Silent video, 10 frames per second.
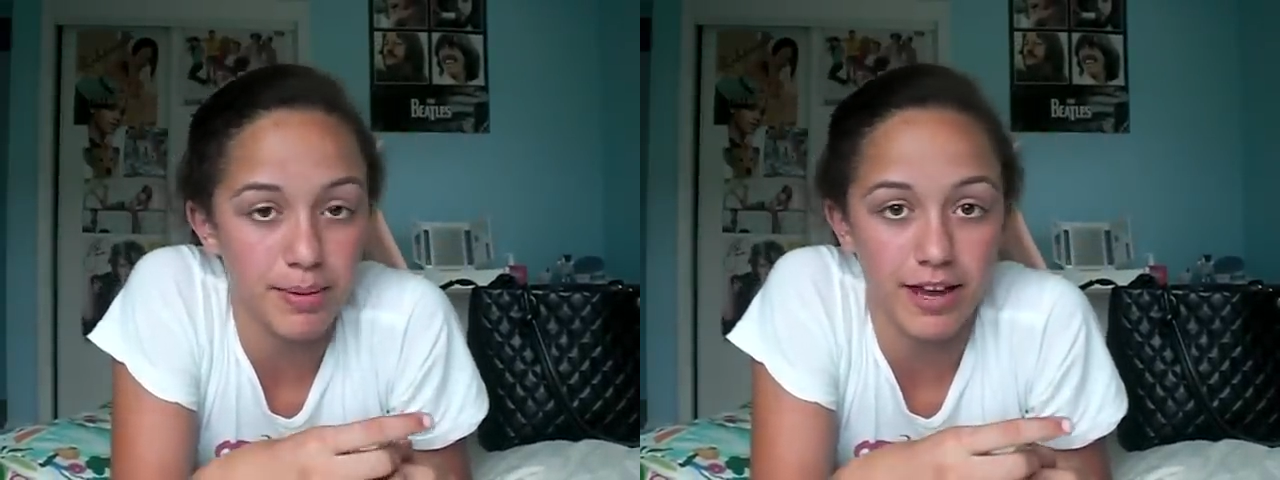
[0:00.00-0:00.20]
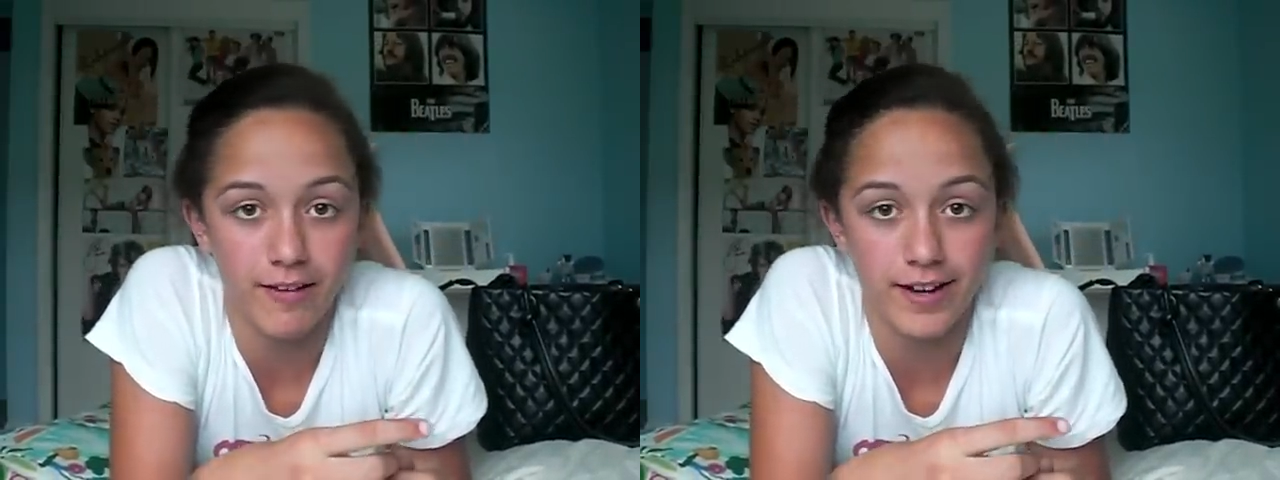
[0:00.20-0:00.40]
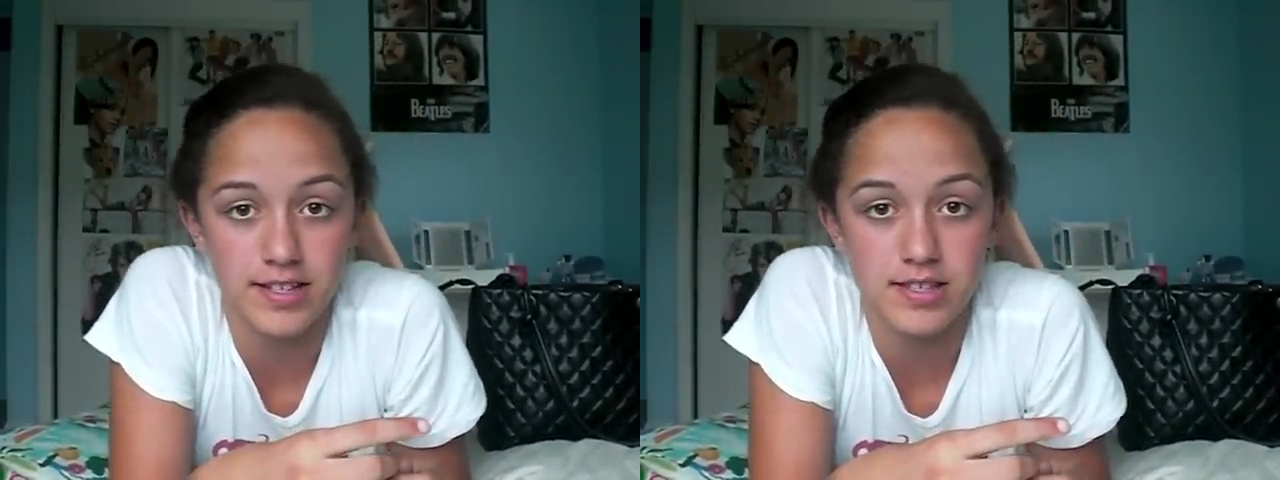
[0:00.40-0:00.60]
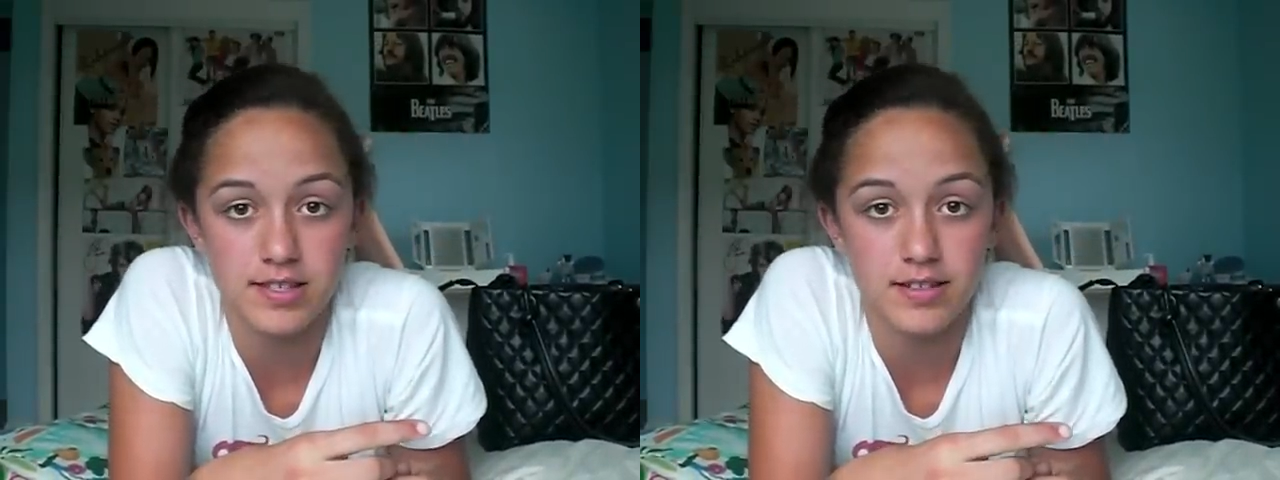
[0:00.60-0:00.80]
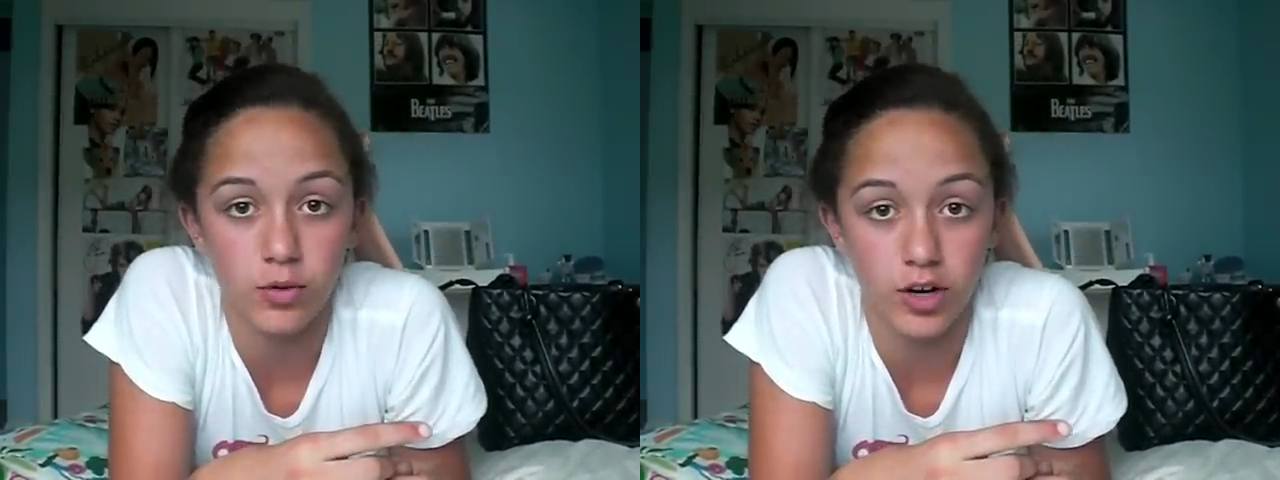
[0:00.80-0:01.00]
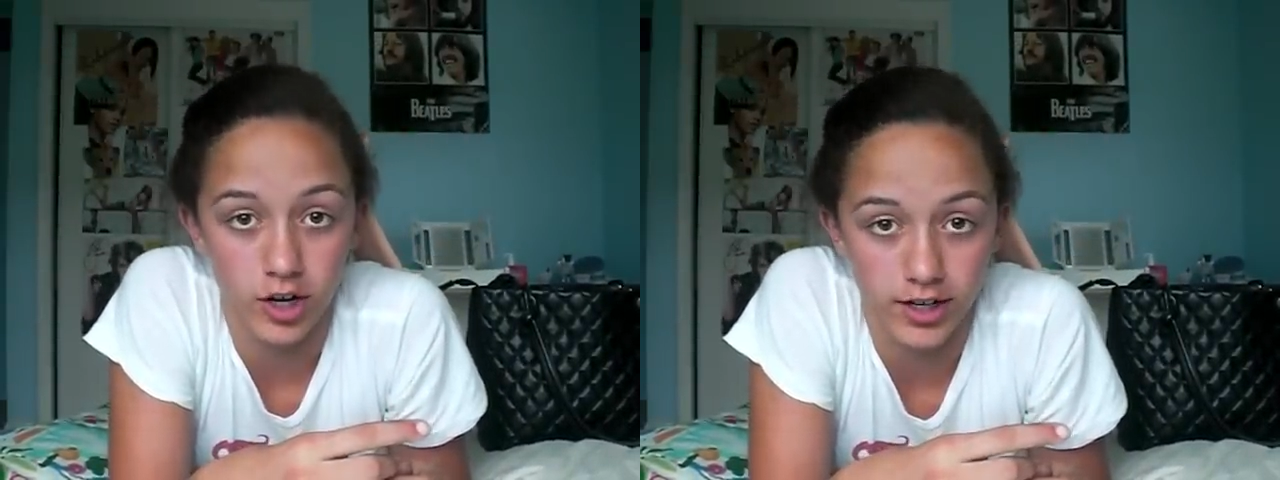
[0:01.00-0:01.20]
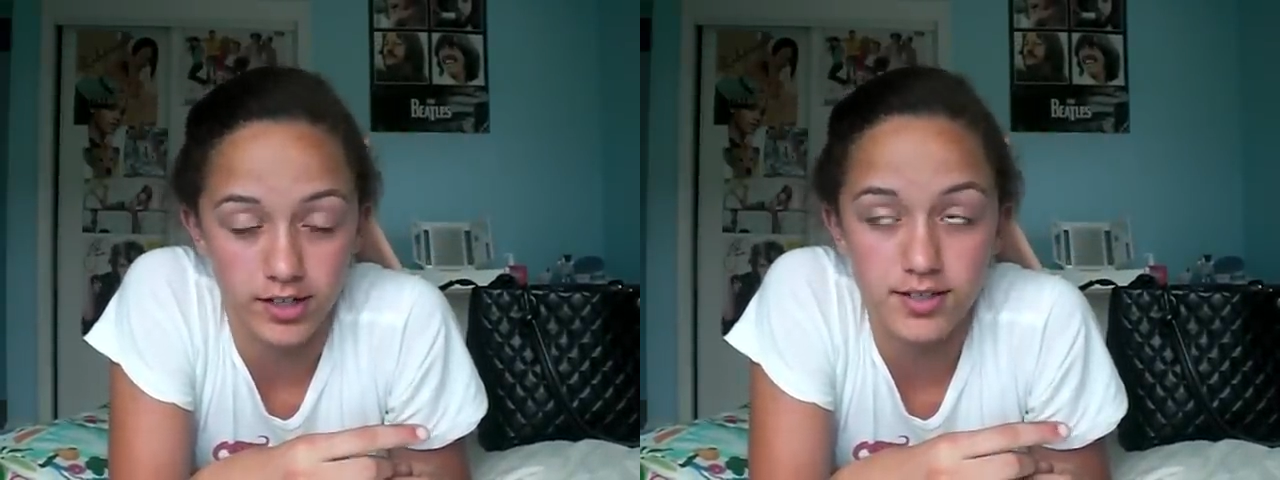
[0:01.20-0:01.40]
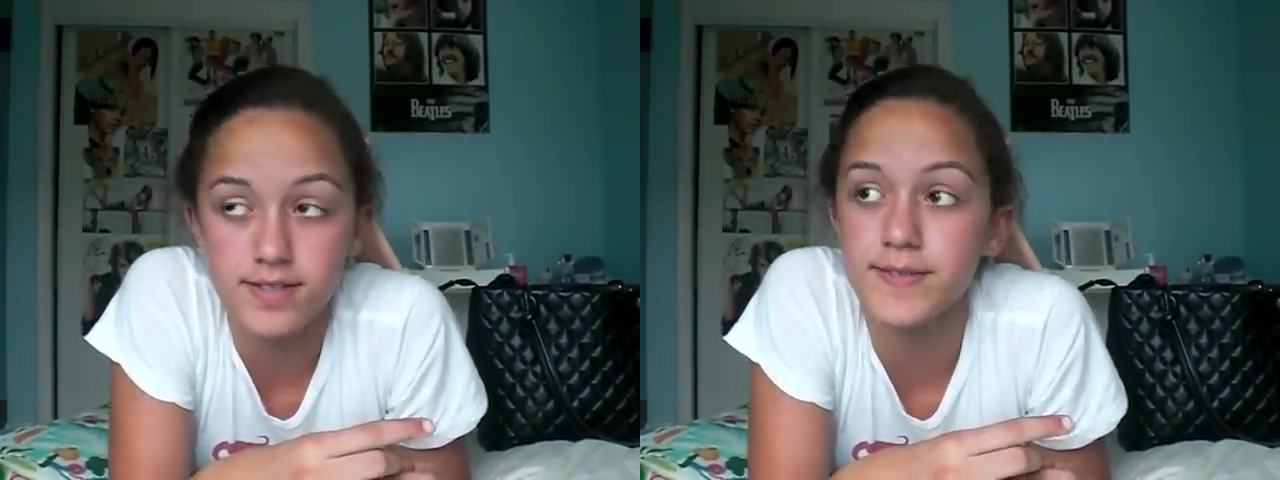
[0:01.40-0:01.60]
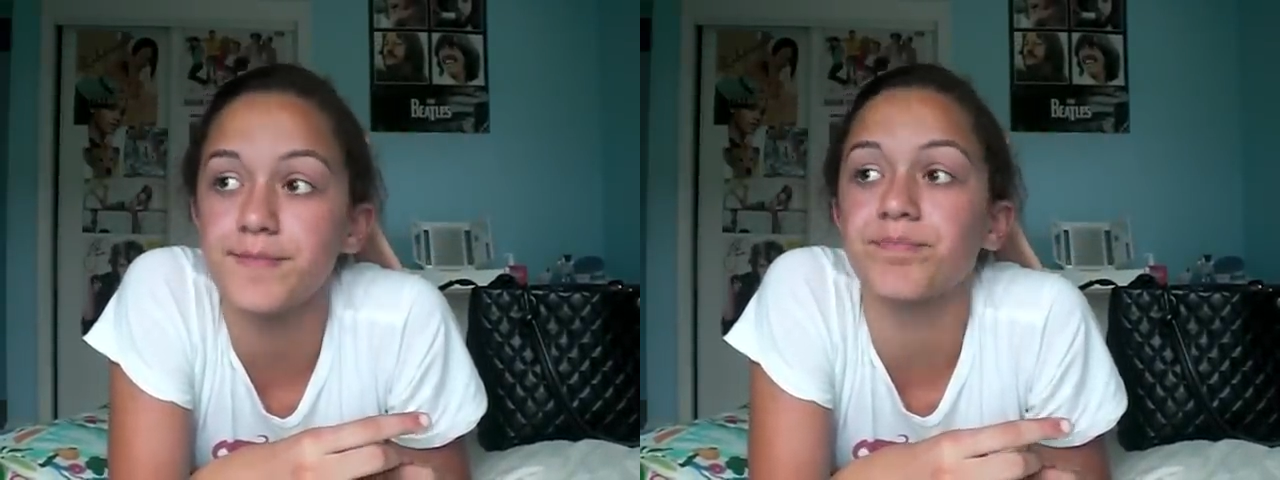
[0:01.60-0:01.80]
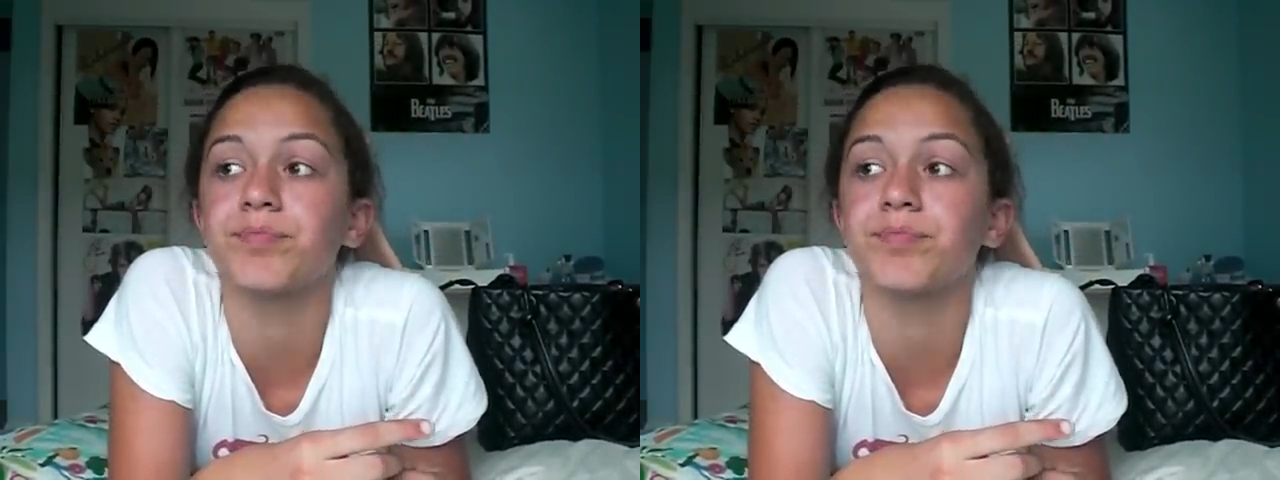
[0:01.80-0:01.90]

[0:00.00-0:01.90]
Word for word: parents or guardians.